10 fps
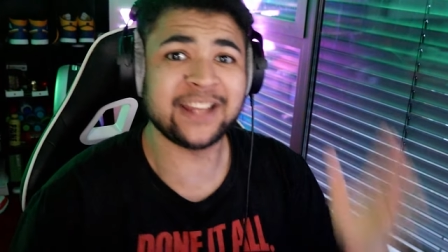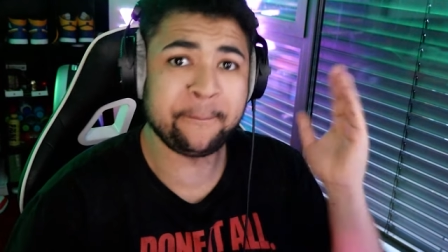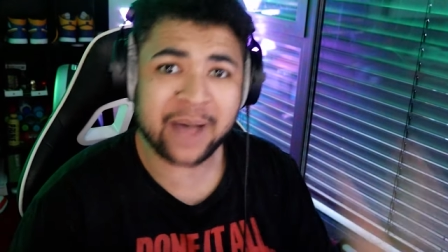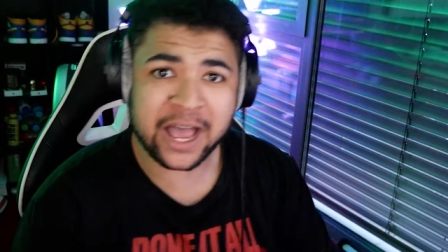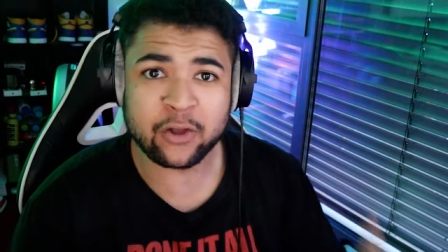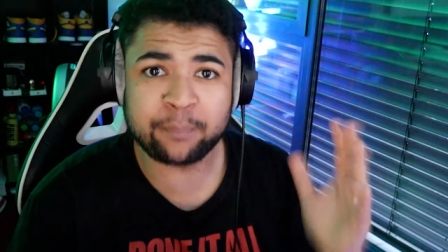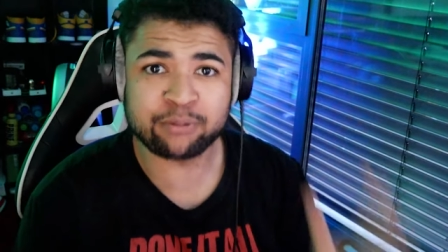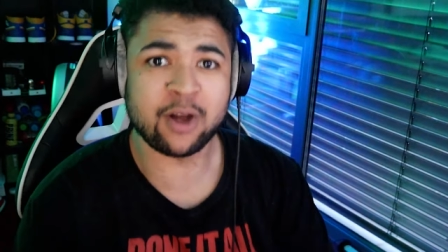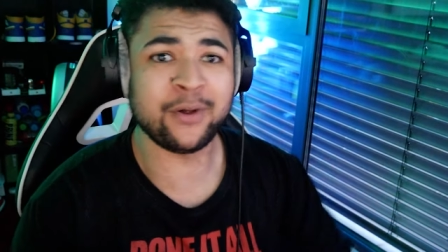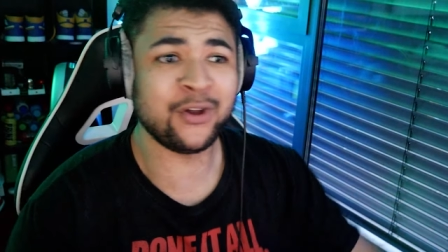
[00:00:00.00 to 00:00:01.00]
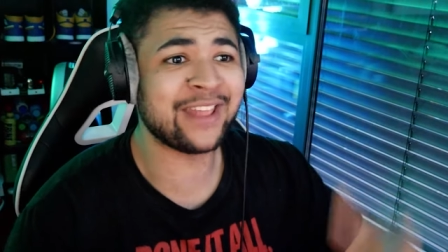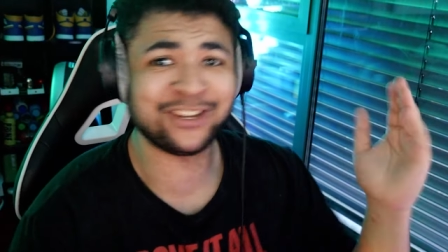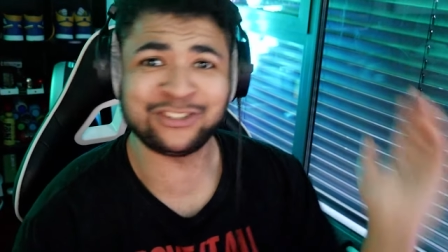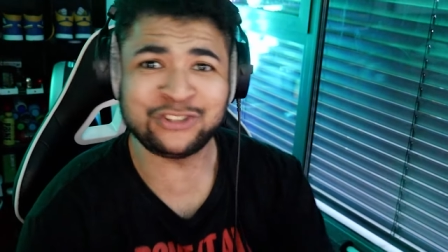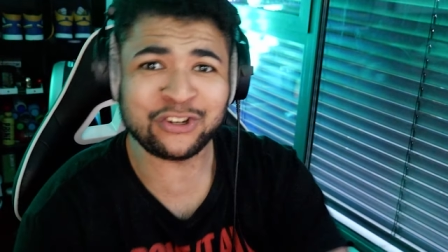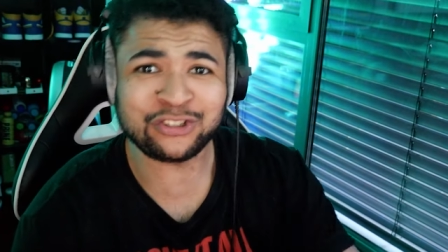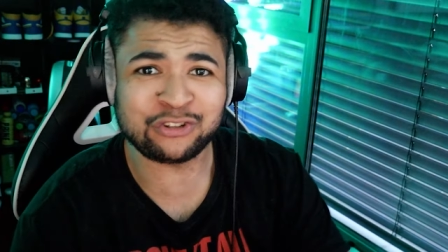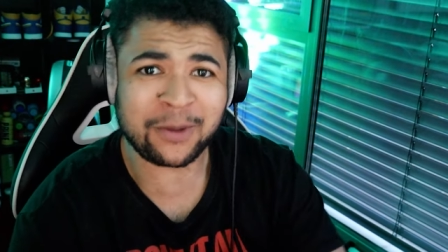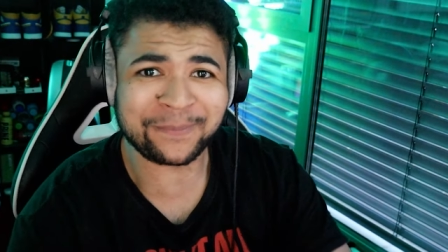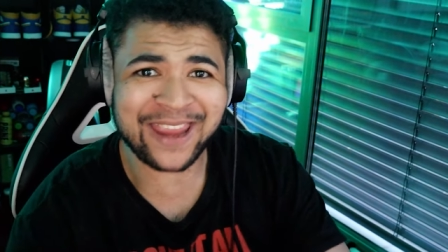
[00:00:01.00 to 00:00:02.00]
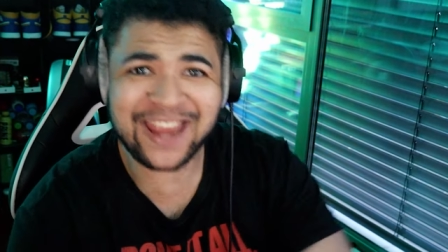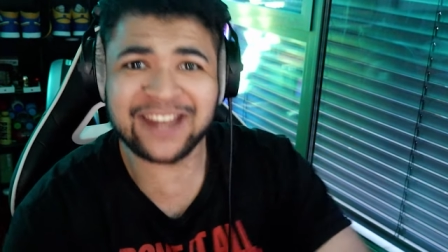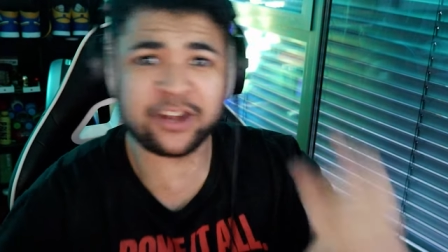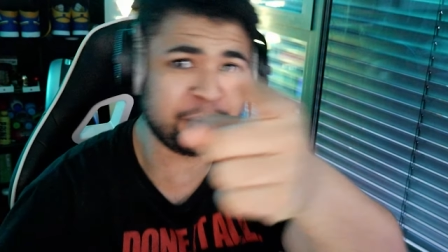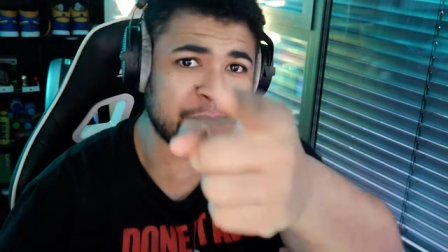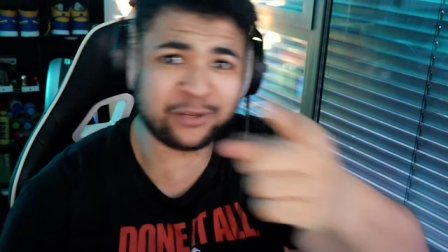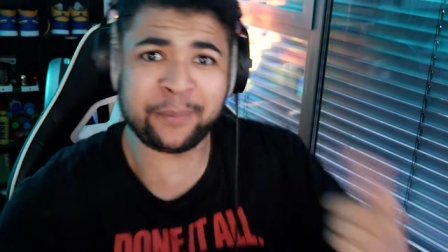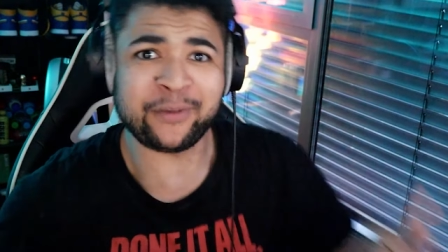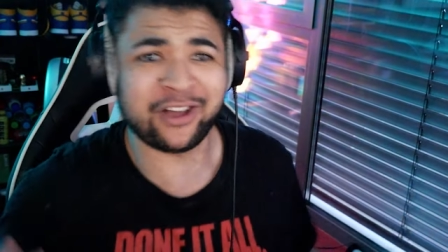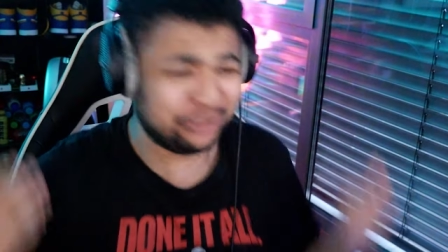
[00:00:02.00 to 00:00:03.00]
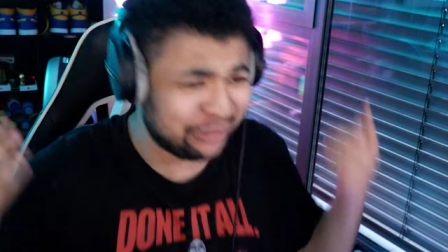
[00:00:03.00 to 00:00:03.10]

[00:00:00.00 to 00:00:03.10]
de Mayo promo that's just dropped in WWE Supercard.